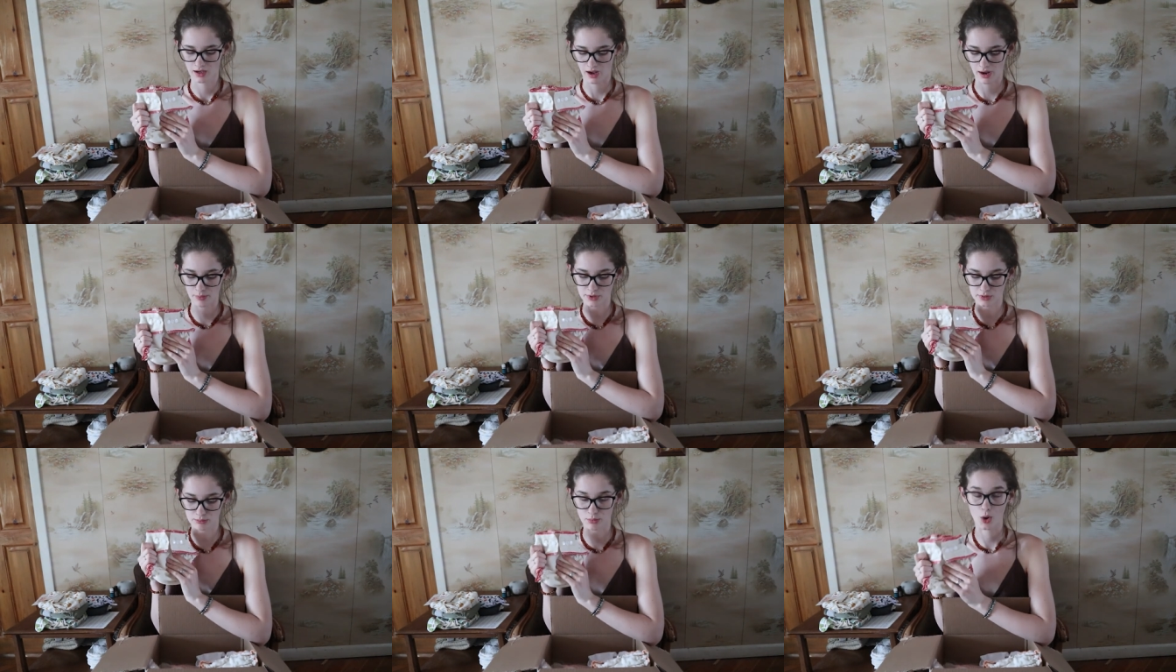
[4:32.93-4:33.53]
I
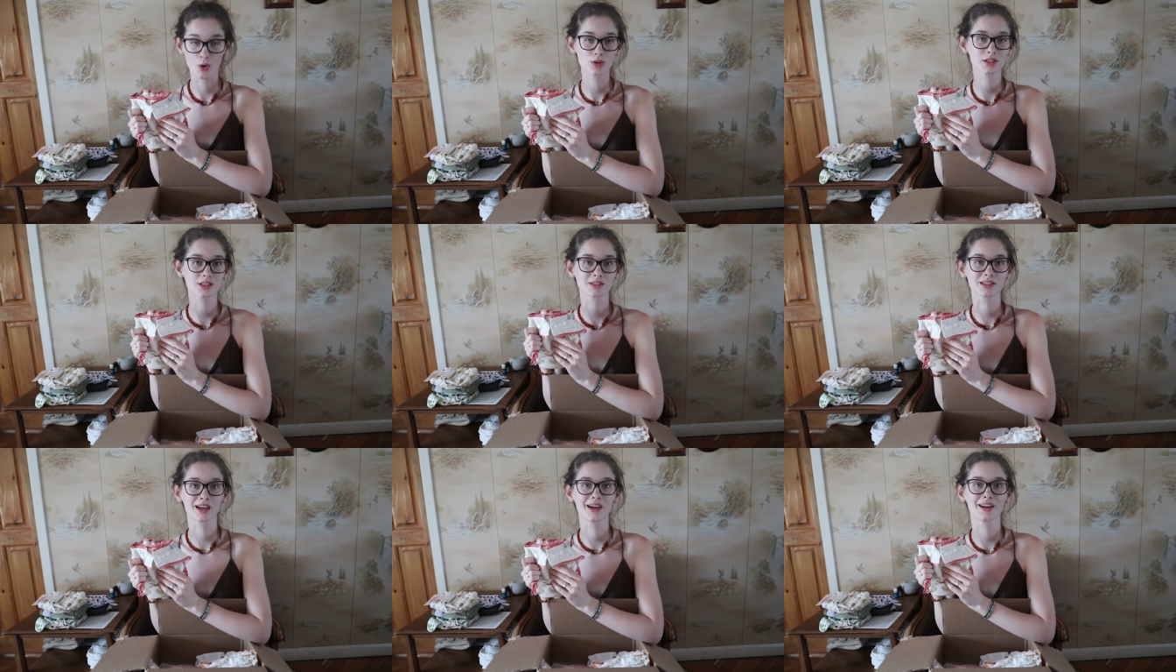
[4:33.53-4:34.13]
was most
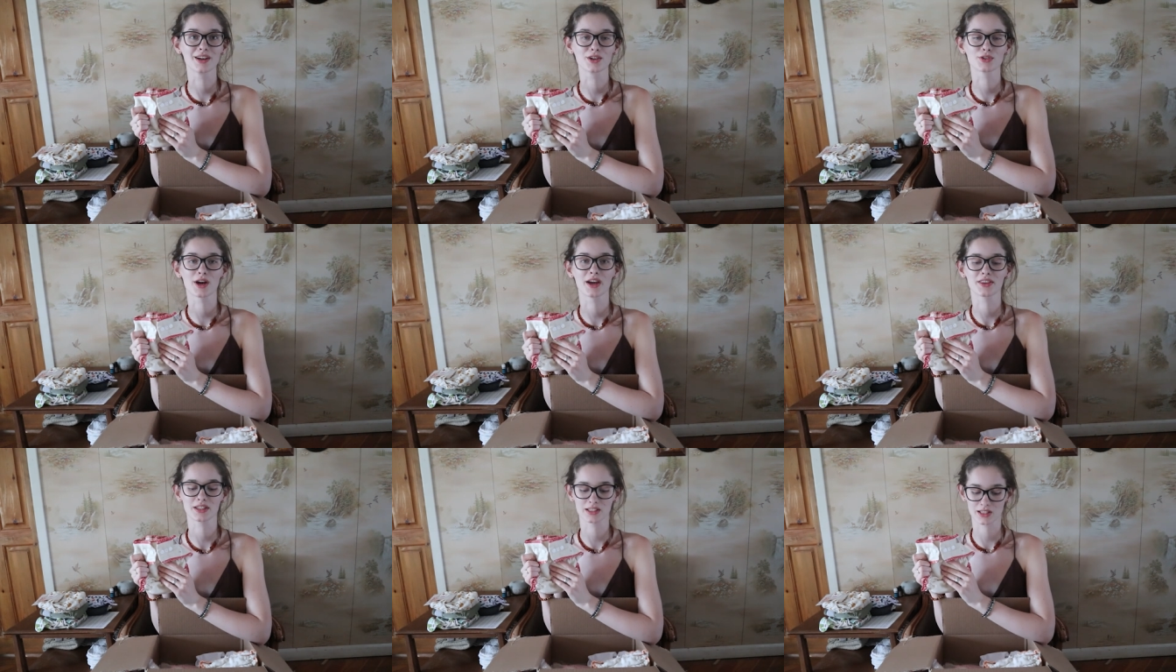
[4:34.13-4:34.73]
excited to
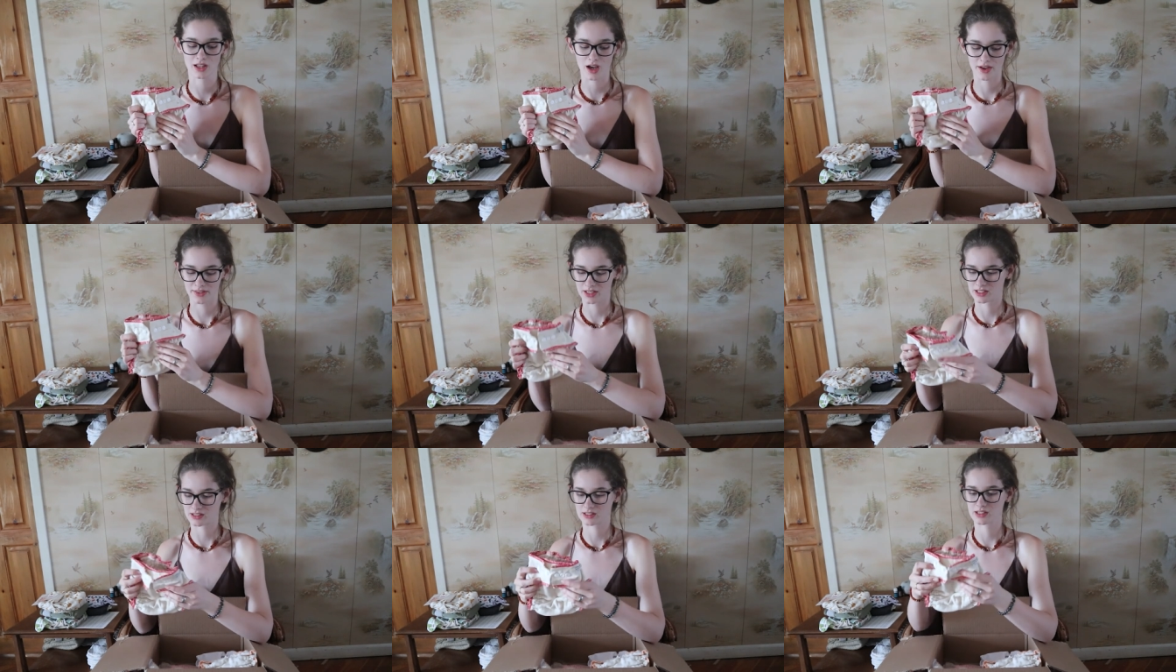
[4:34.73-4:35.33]
try these
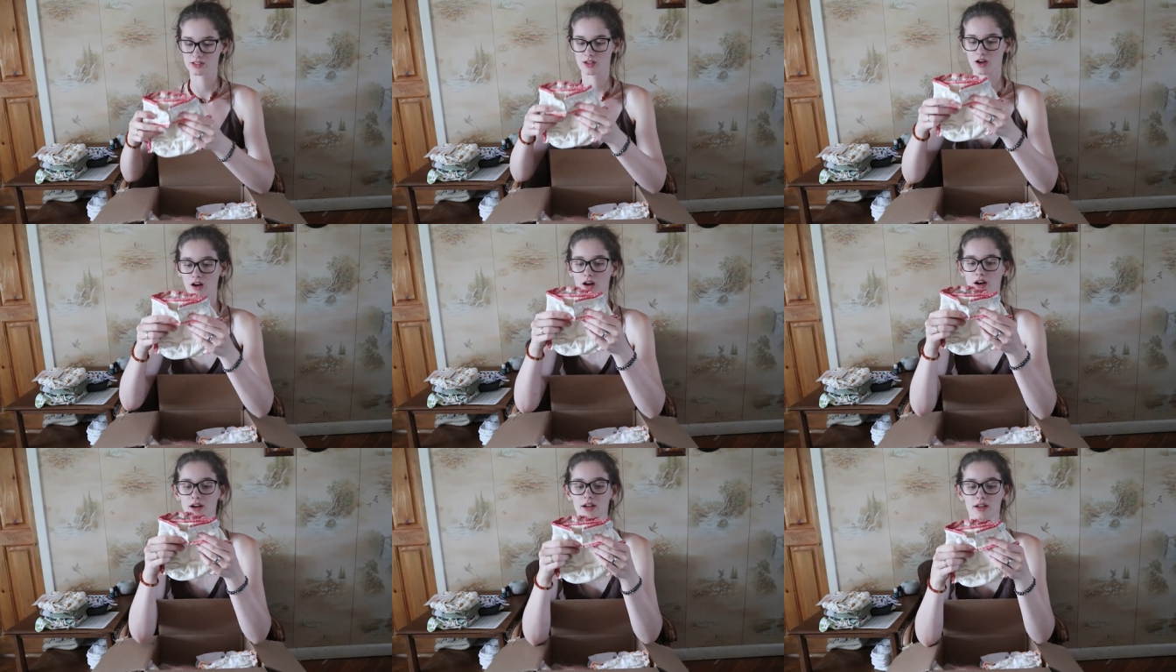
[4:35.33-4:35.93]
Cloth-eez. These
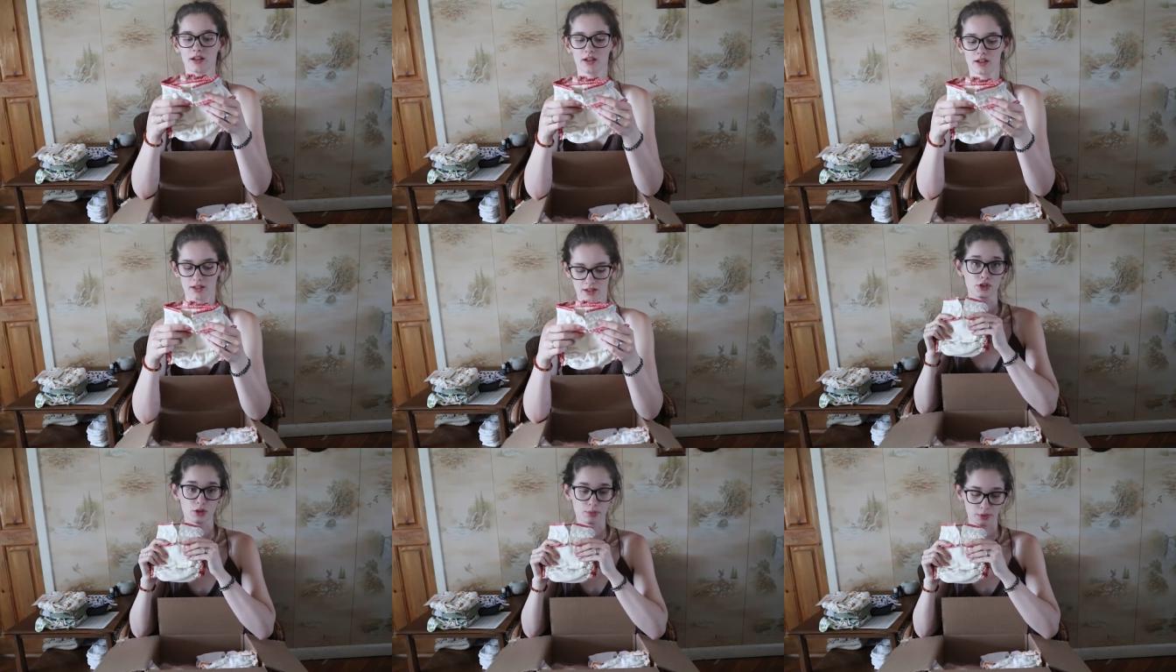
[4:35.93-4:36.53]
are
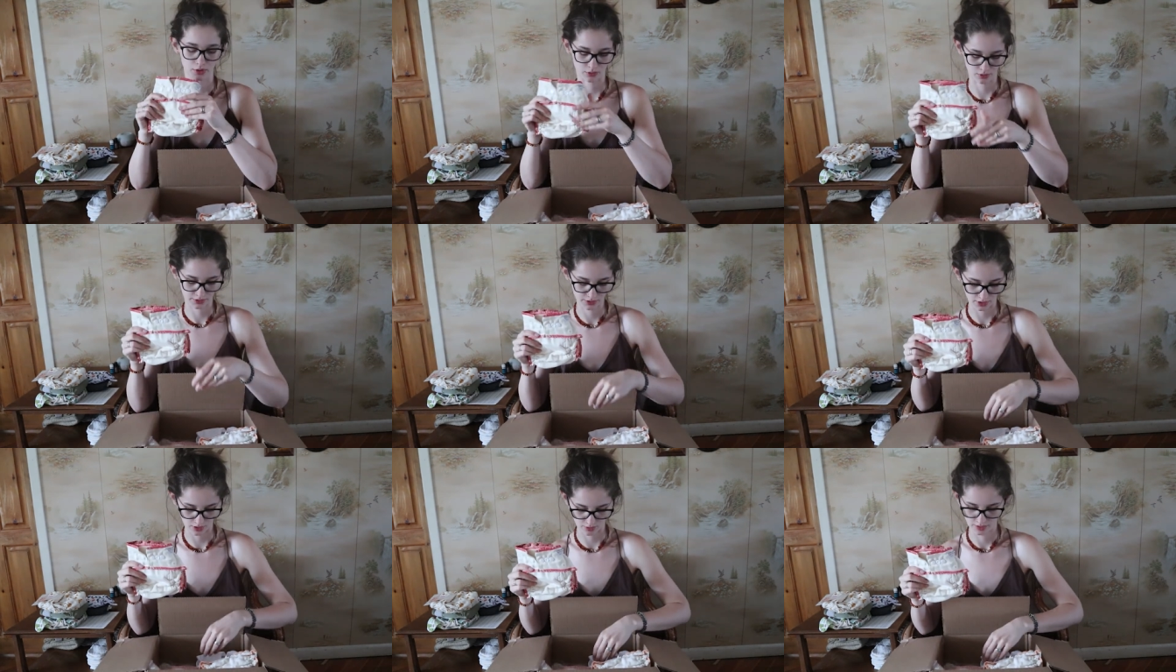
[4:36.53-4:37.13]
super cool.
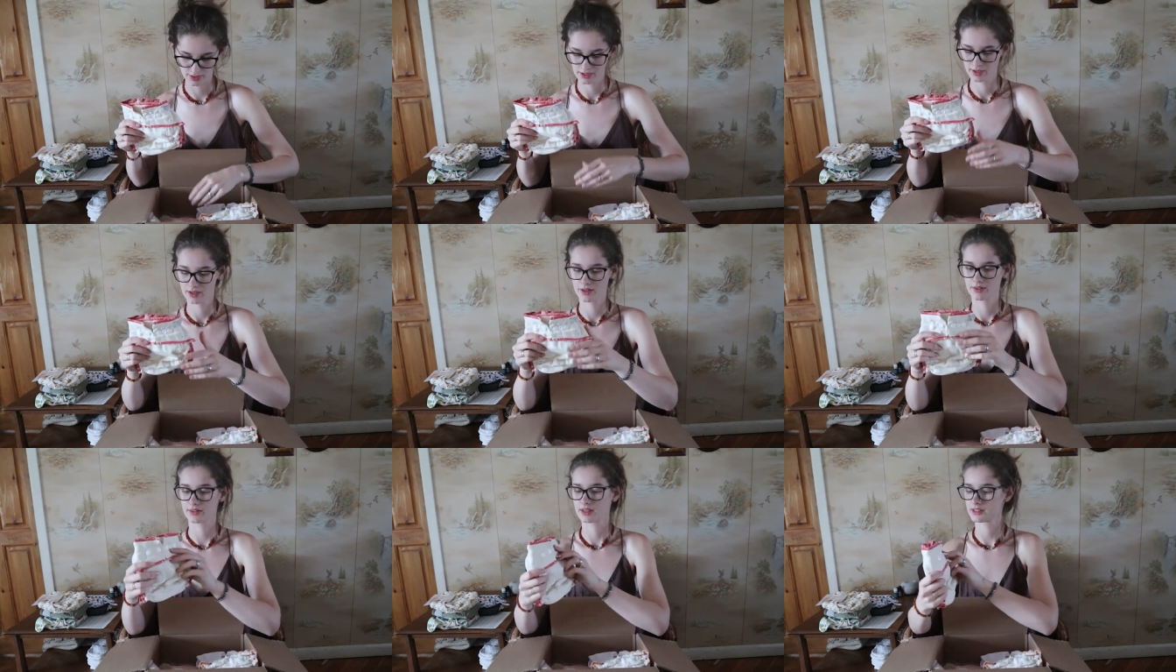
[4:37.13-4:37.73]
So
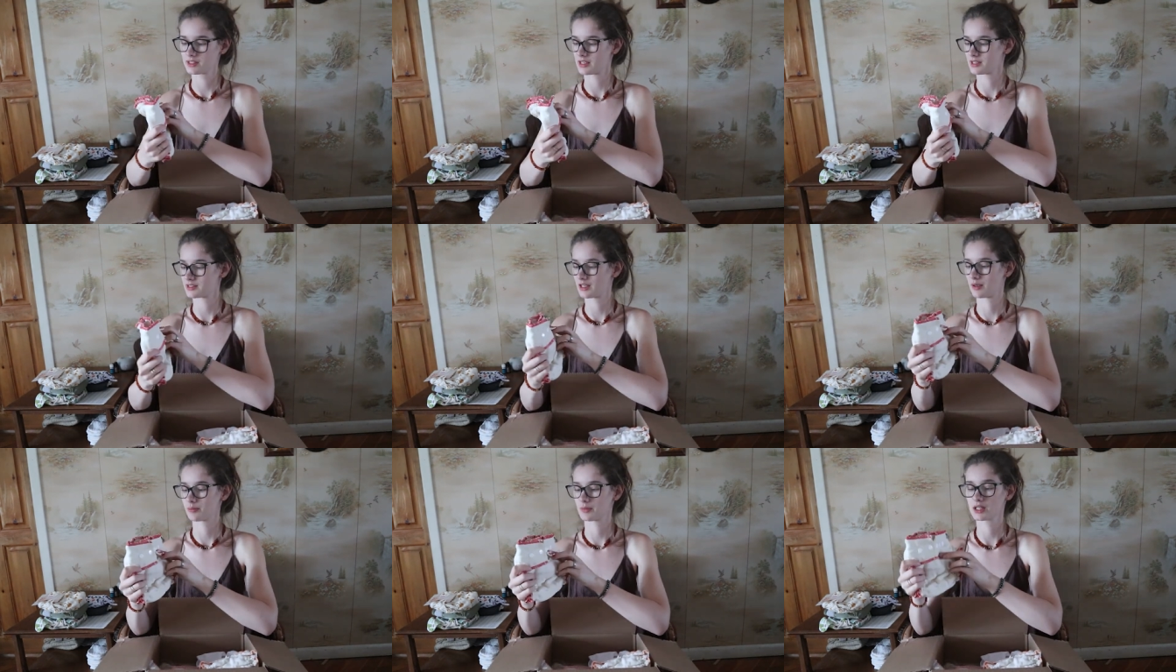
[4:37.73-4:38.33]
this is
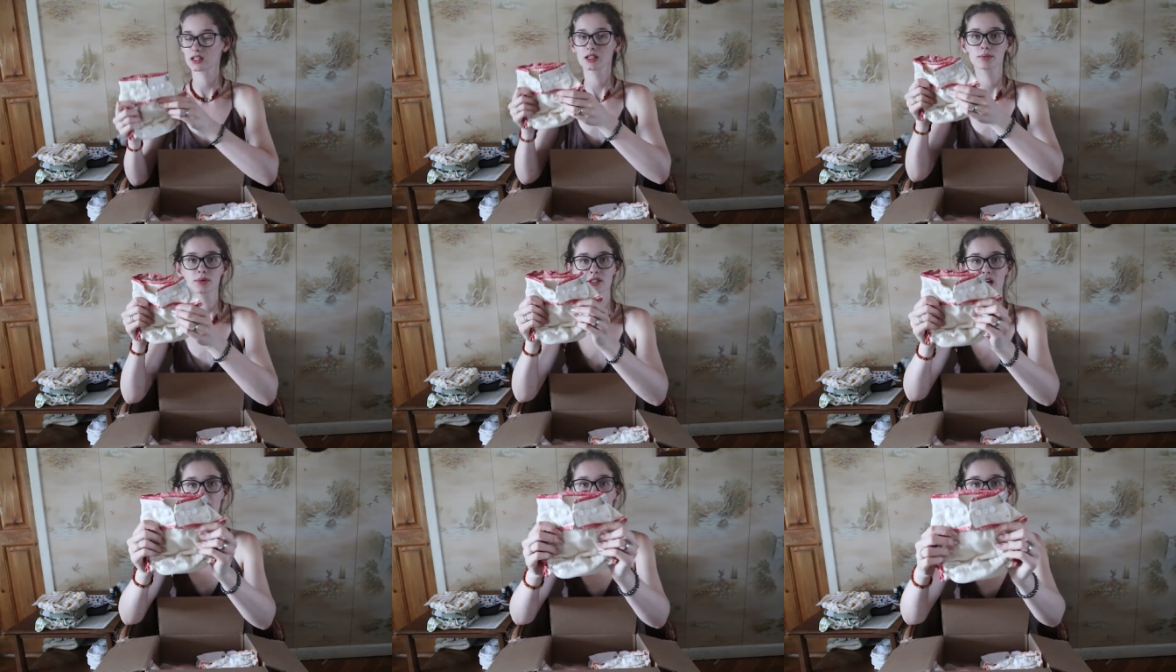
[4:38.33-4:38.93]
a medium
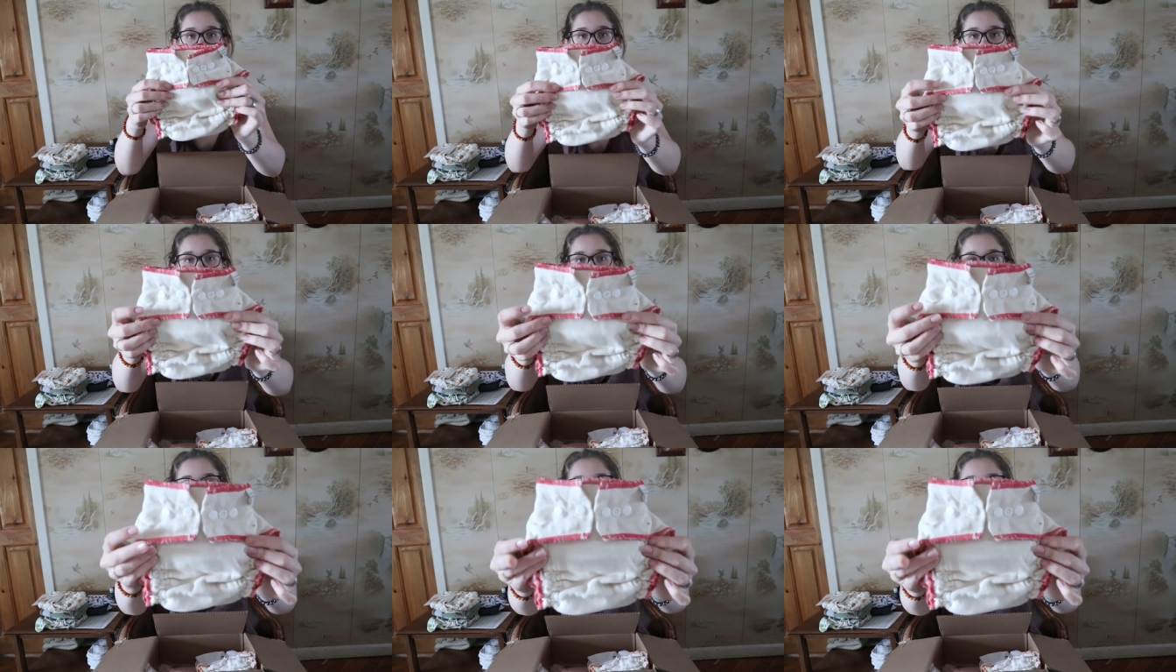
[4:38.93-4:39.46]
size